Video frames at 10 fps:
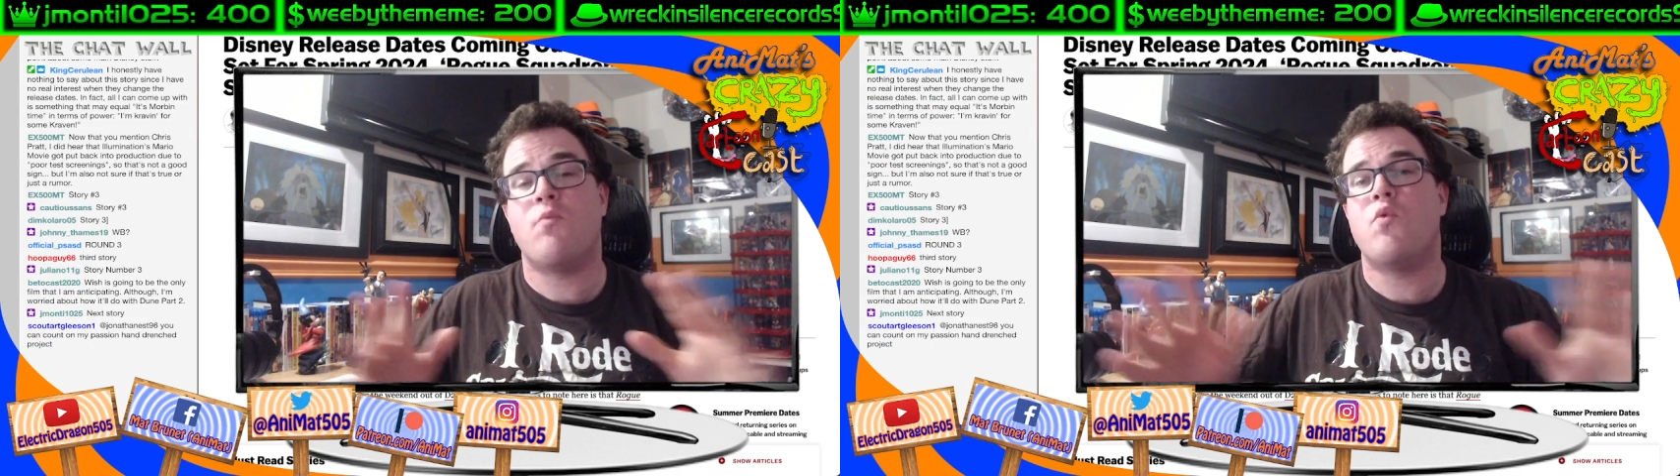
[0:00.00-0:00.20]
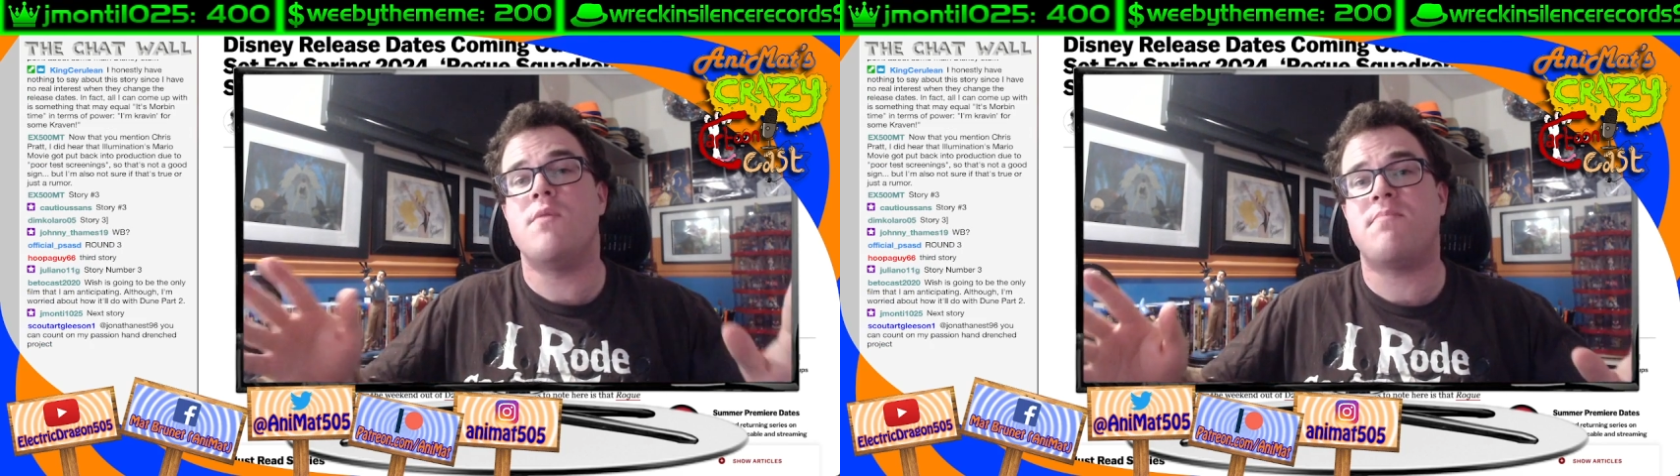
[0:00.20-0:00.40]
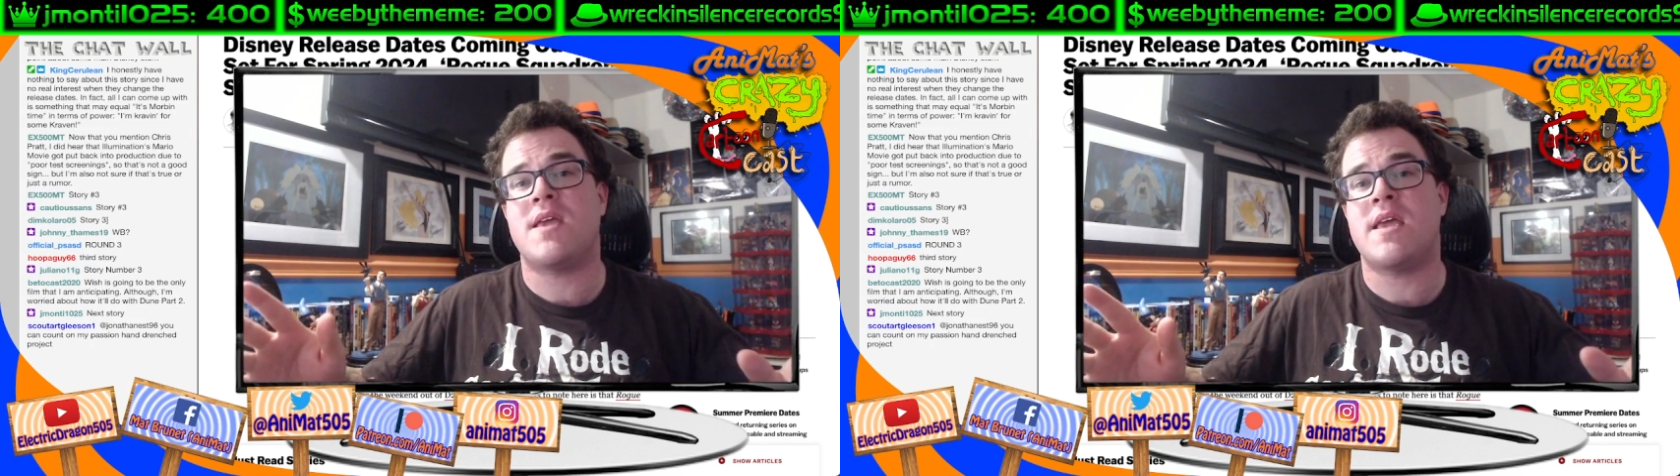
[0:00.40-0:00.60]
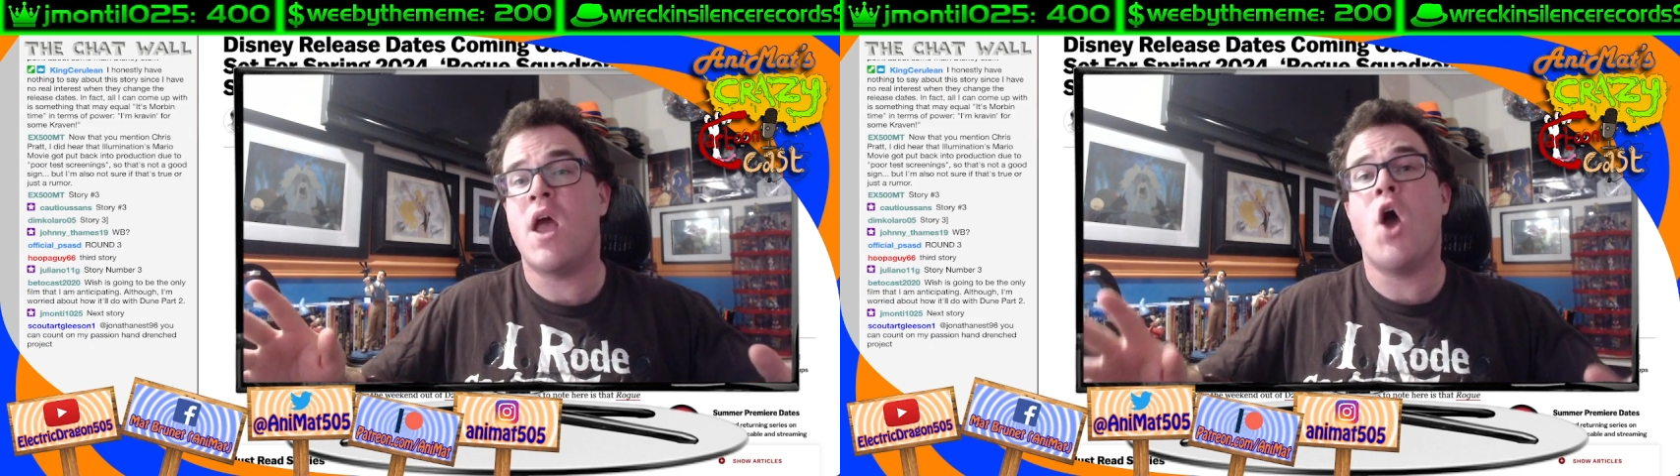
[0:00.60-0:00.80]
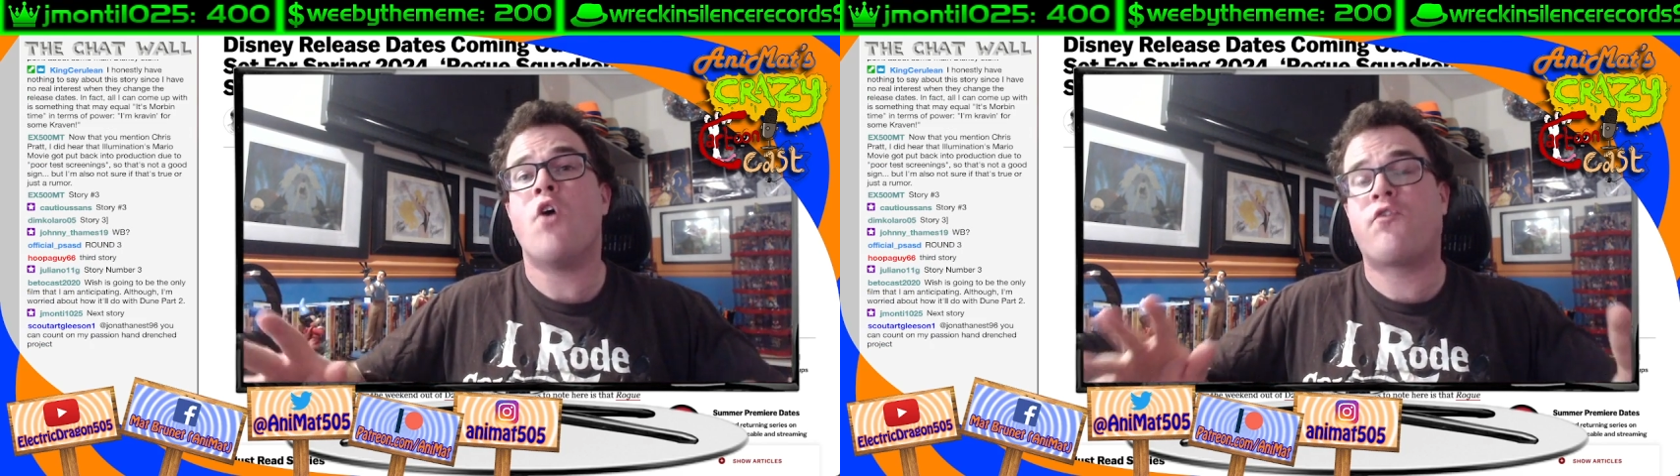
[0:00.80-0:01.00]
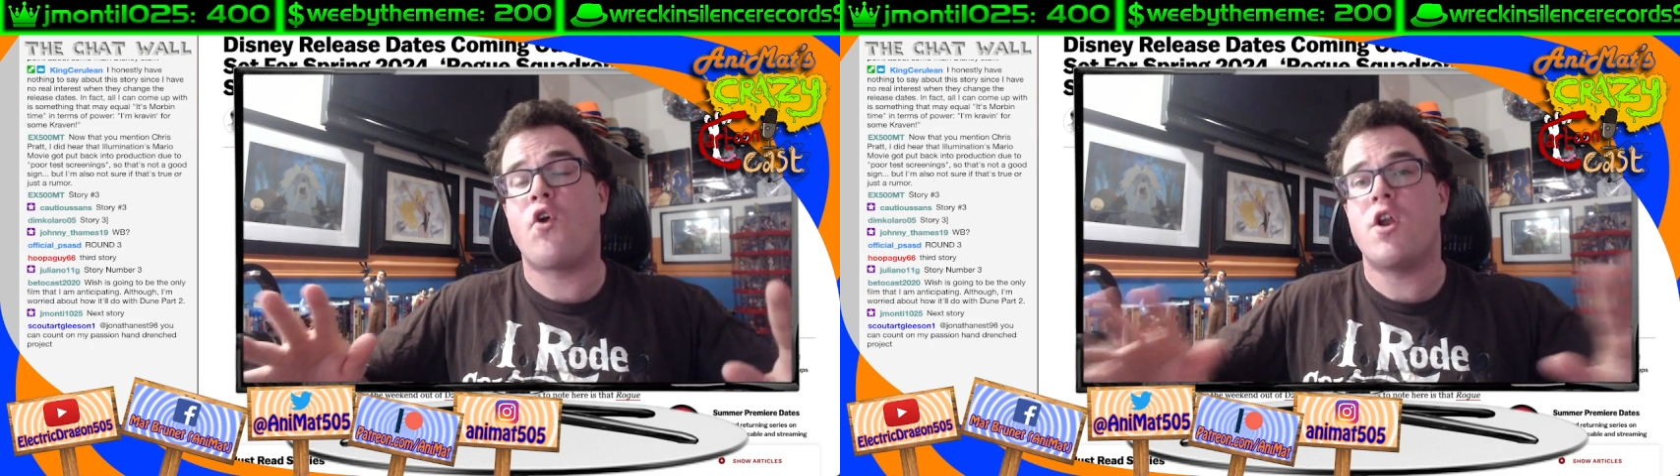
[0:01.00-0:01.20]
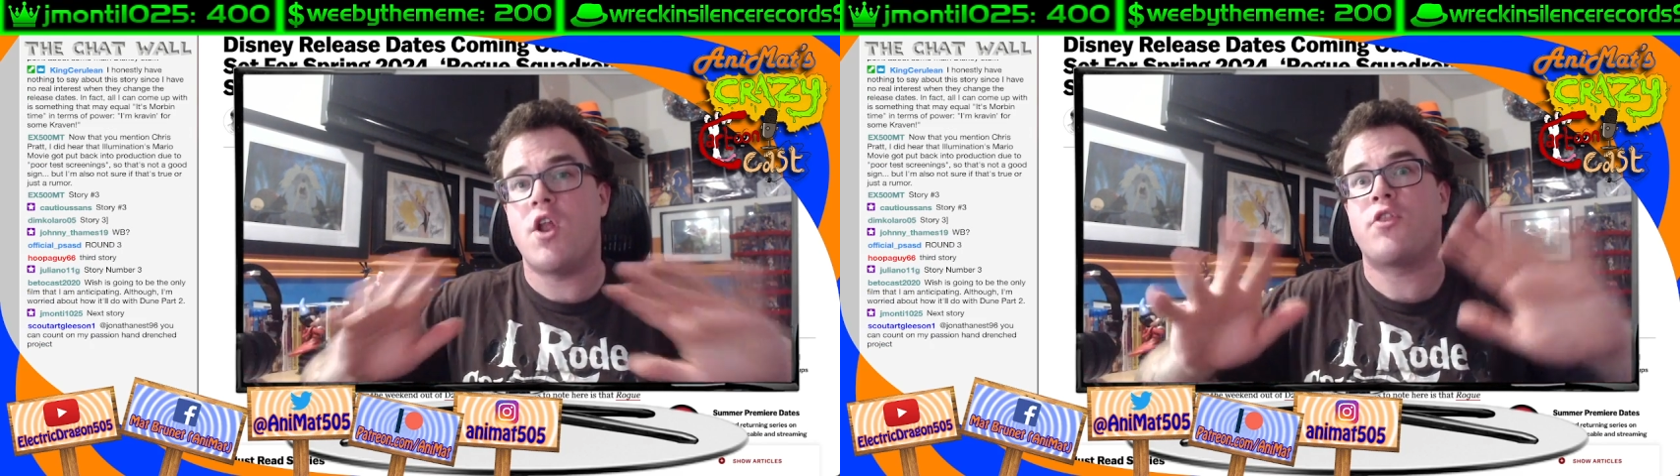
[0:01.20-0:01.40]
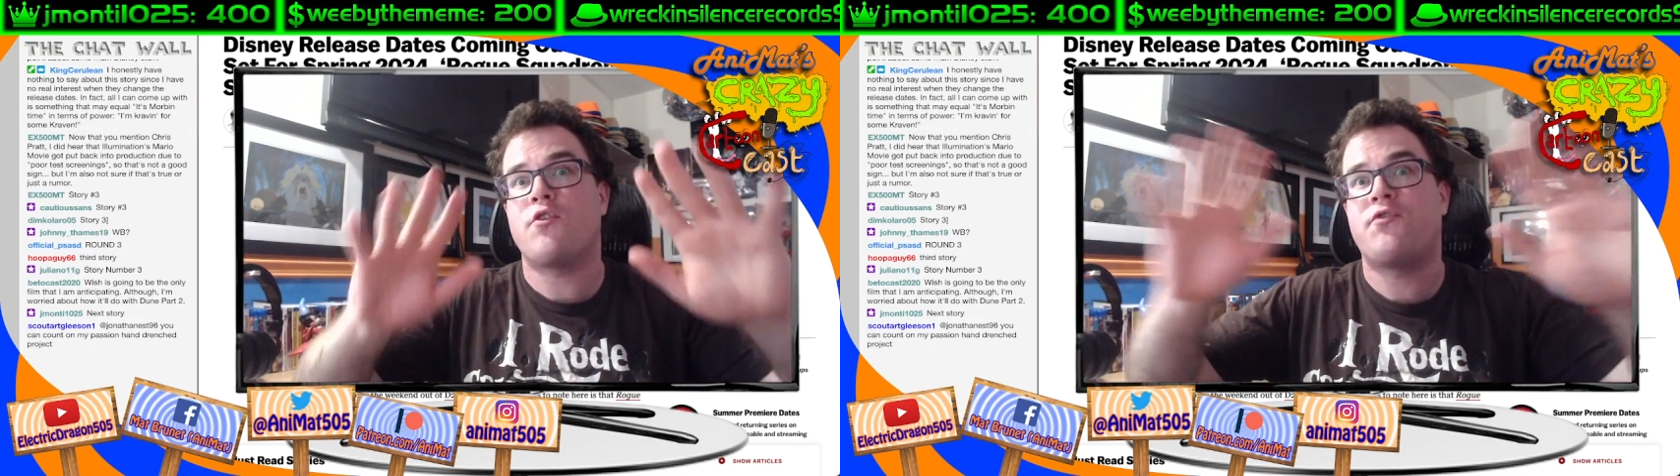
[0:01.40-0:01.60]
it wouldn't be for
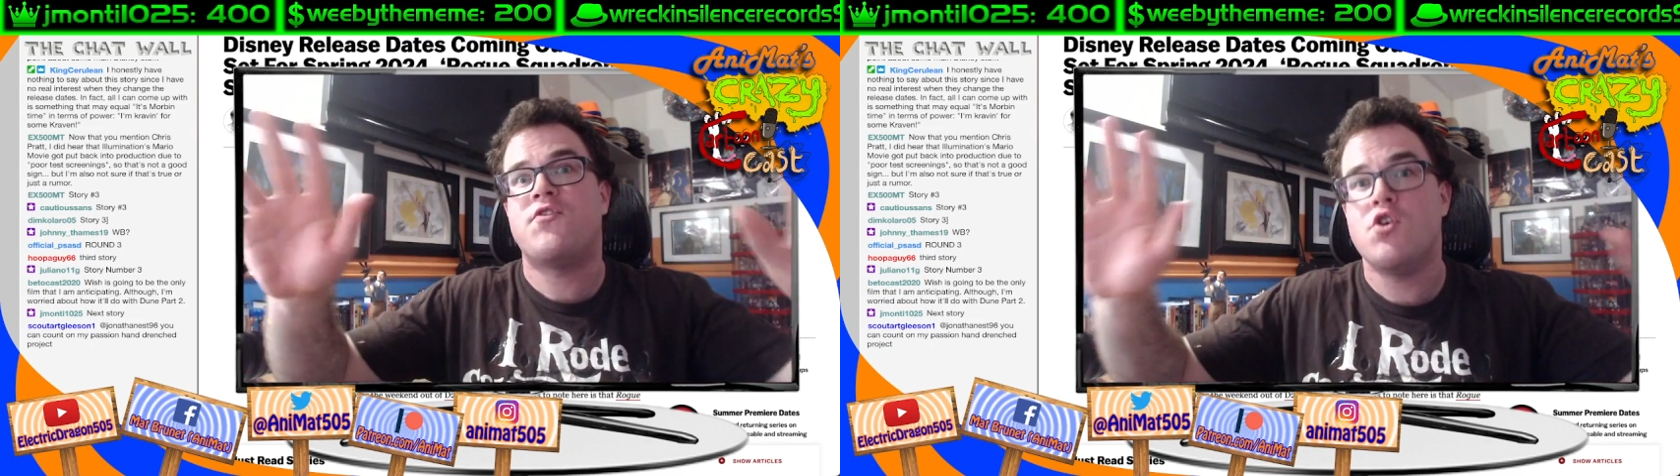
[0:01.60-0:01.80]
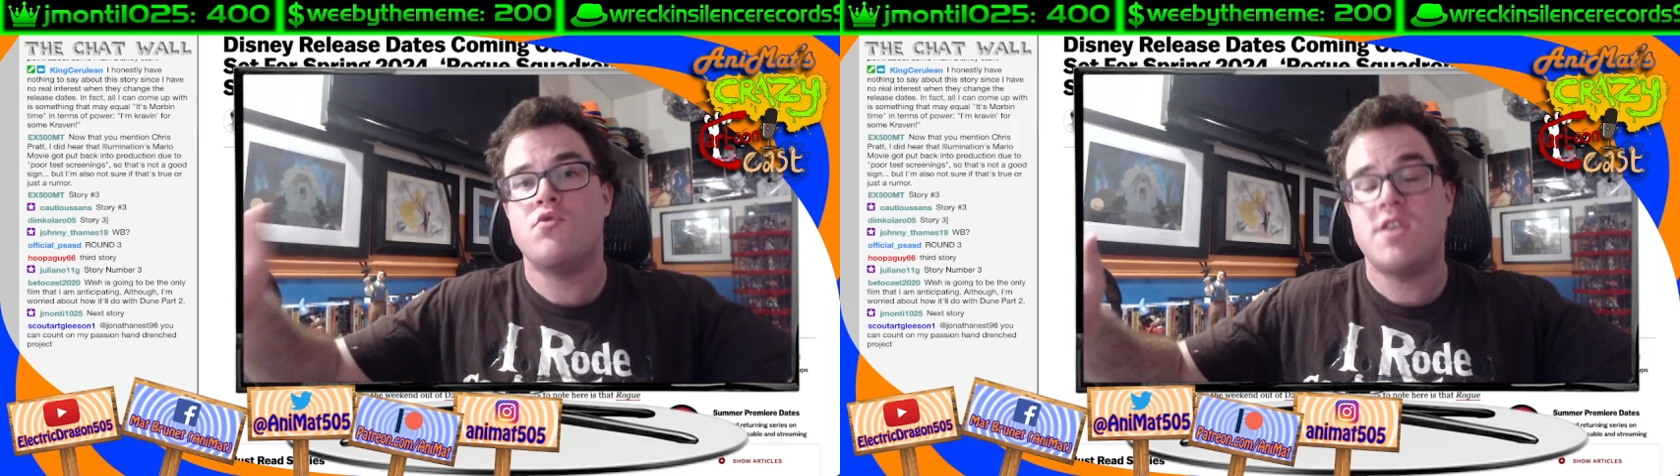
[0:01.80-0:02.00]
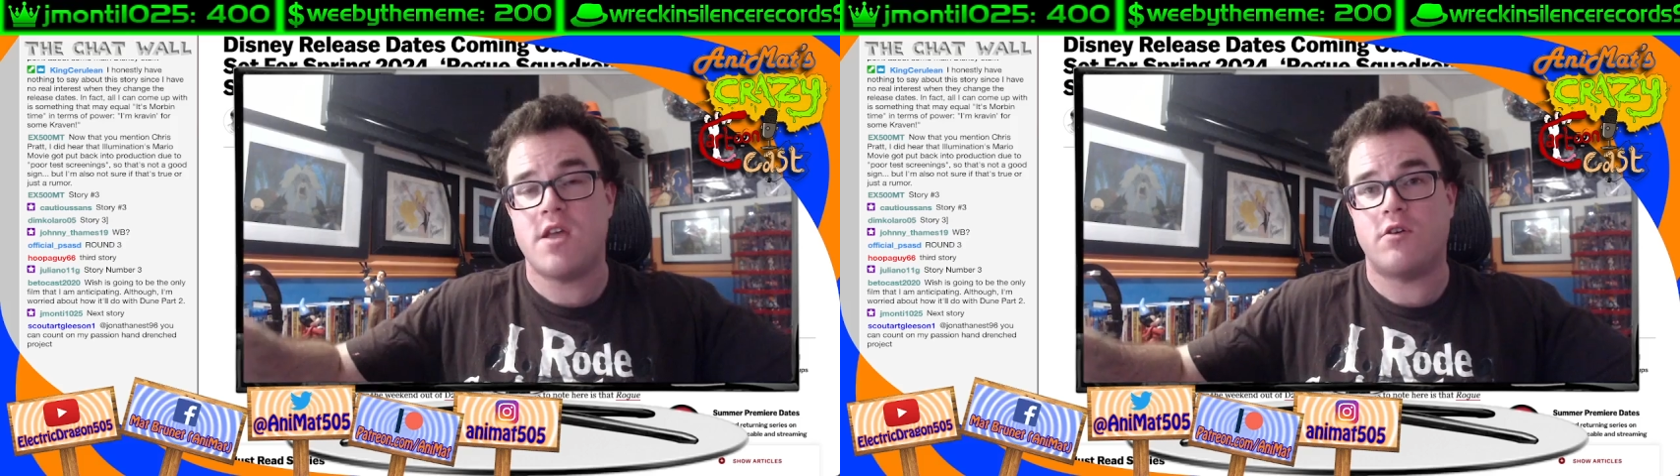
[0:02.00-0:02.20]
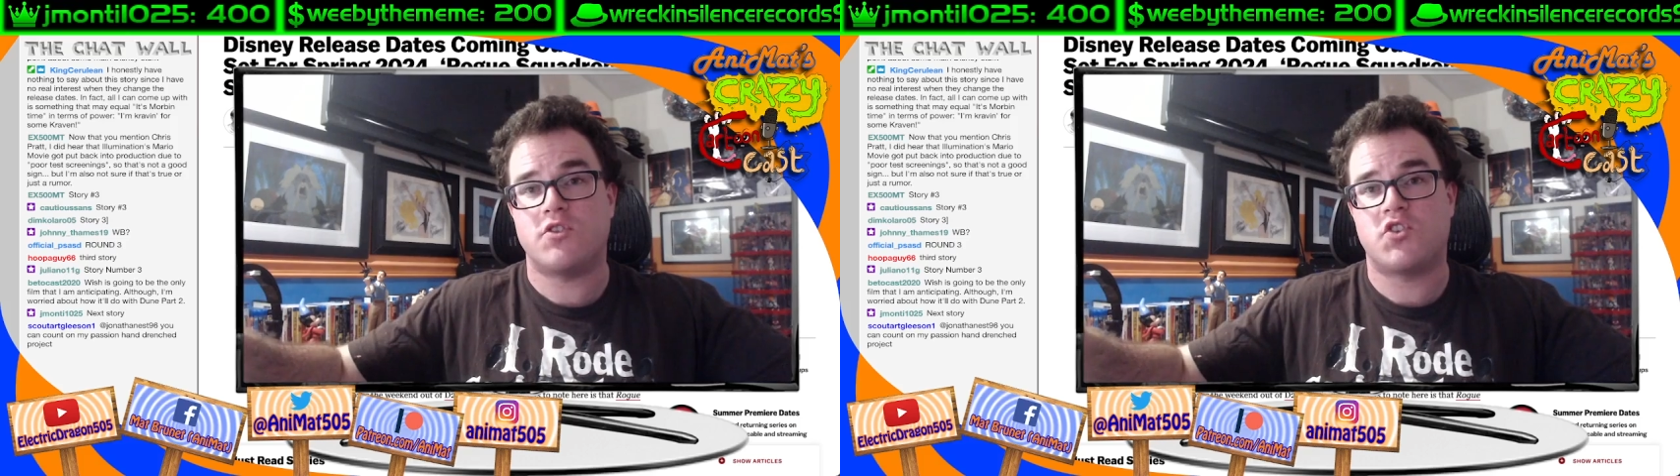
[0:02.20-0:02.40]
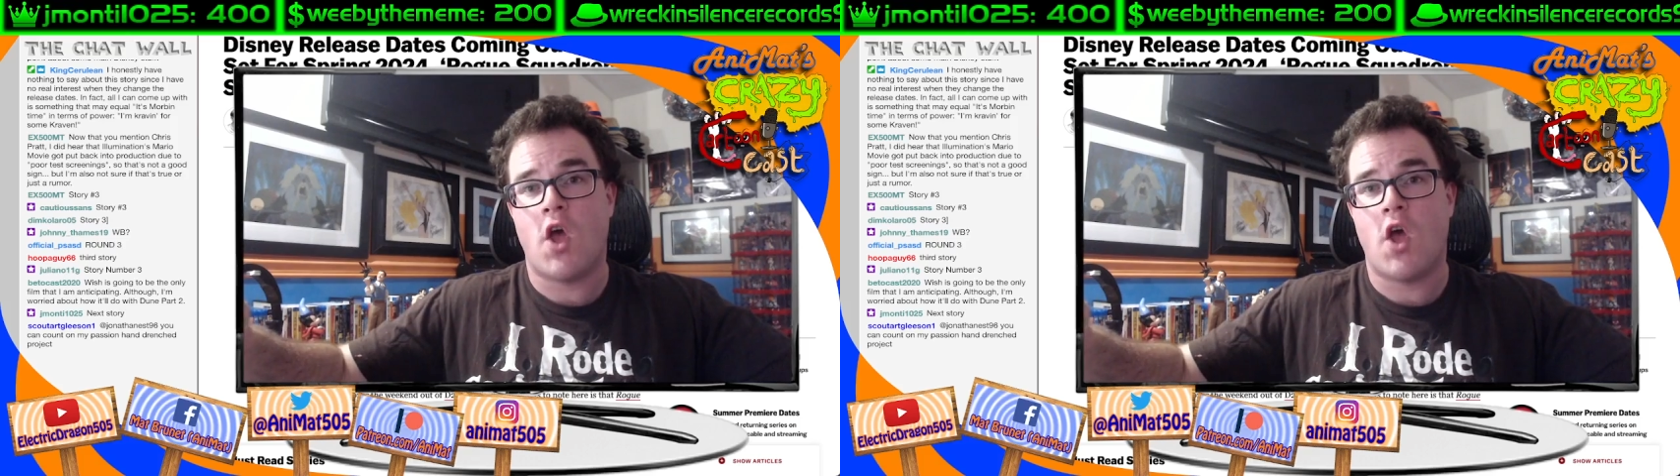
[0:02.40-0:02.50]
another few years.